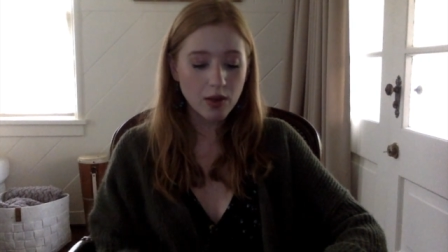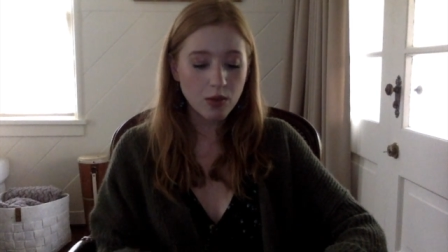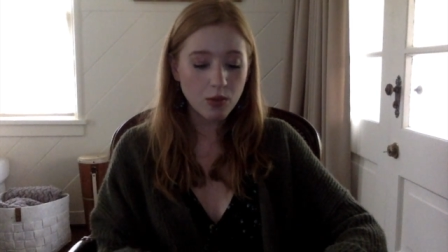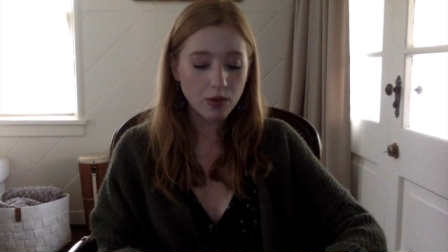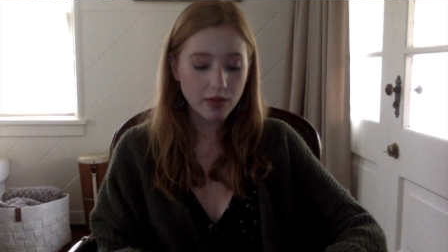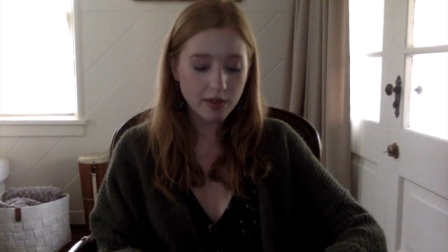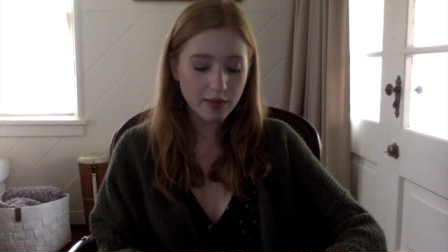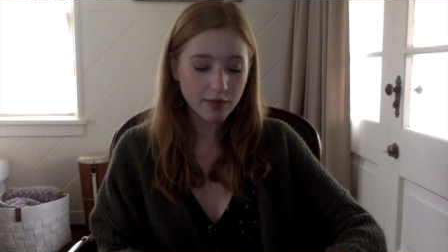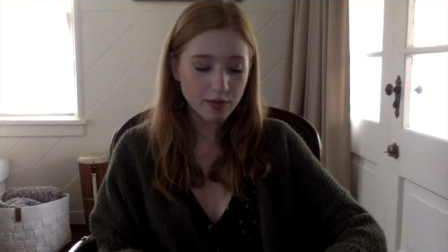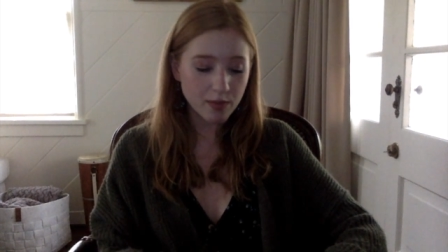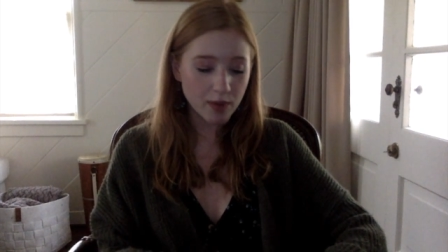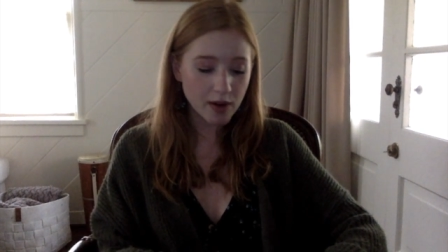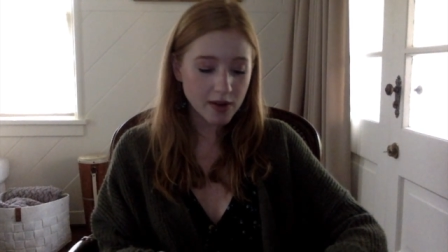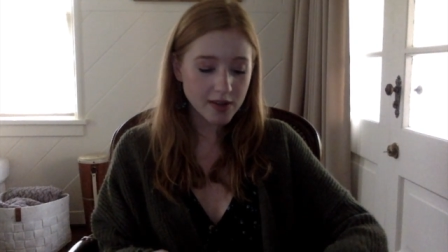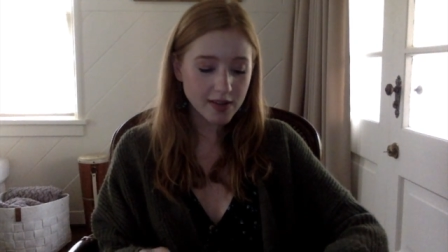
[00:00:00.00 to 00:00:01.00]
was of
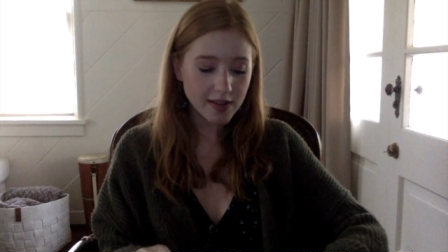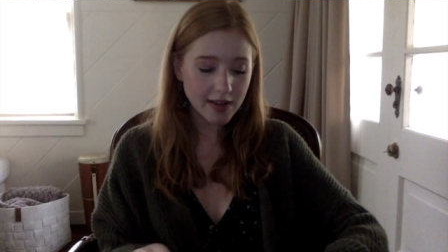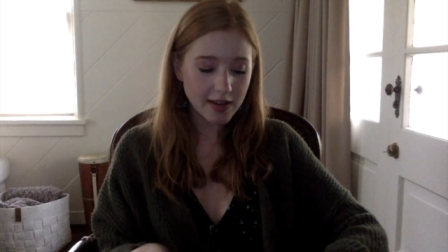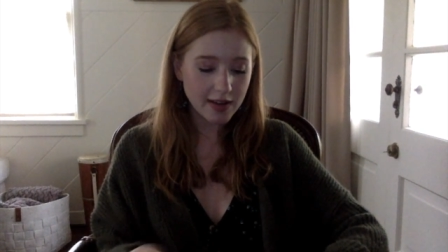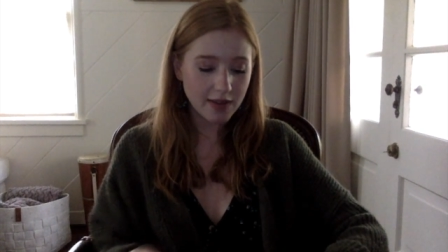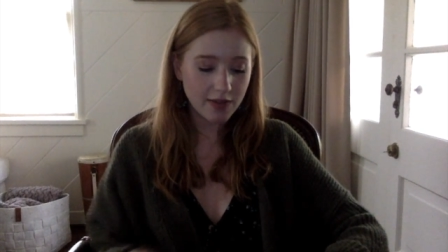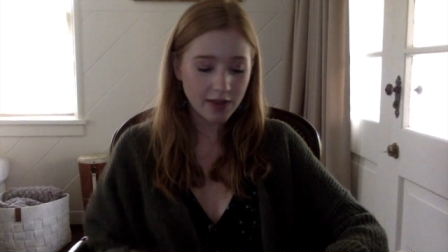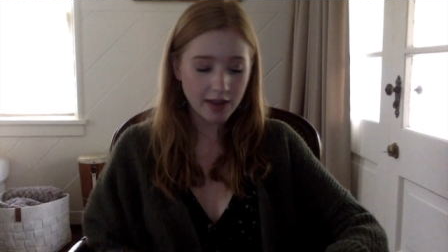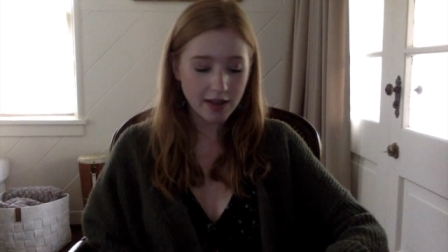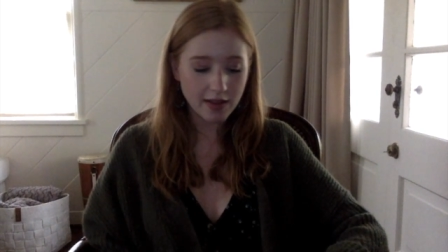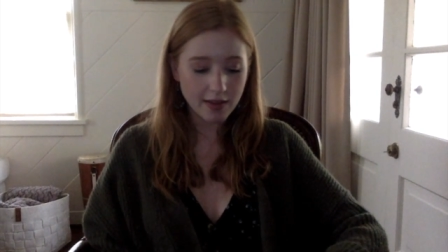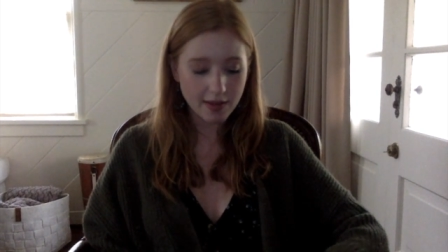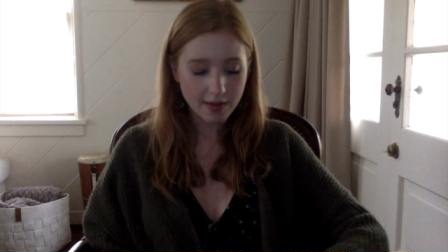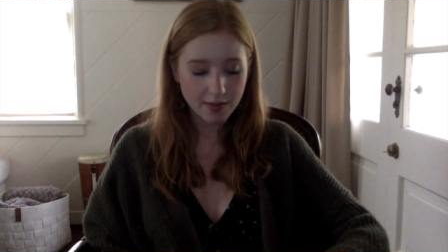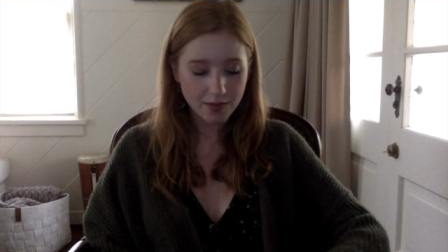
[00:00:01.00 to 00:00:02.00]
marked
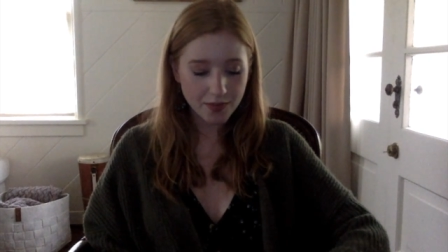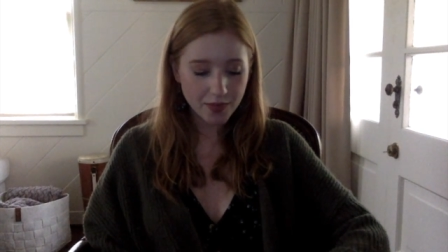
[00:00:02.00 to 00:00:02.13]
significance.